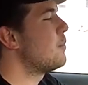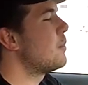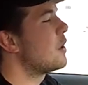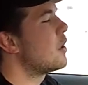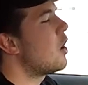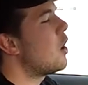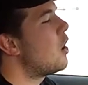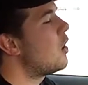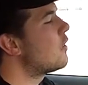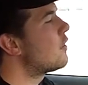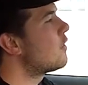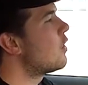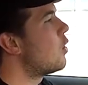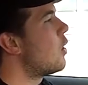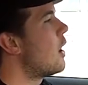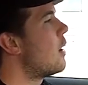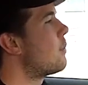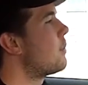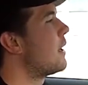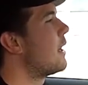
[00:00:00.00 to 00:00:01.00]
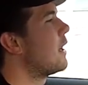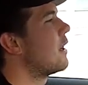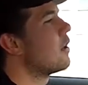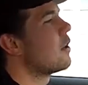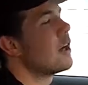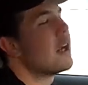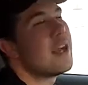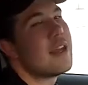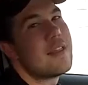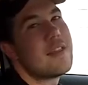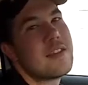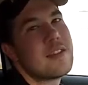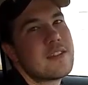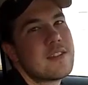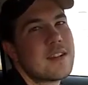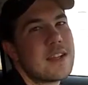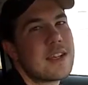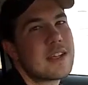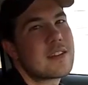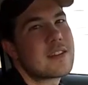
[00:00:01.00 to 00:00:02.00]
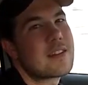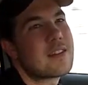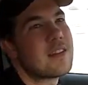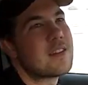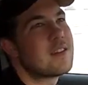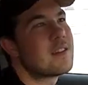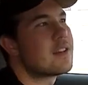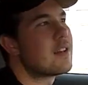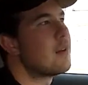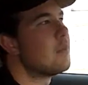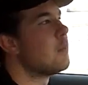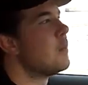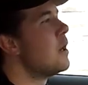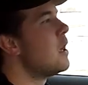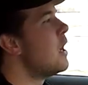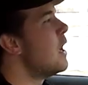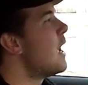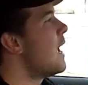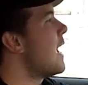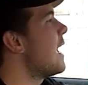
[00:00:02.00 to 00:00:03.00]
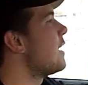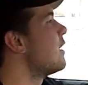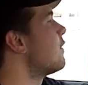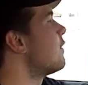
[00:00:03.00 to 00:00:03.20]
but also up here in the sync system. And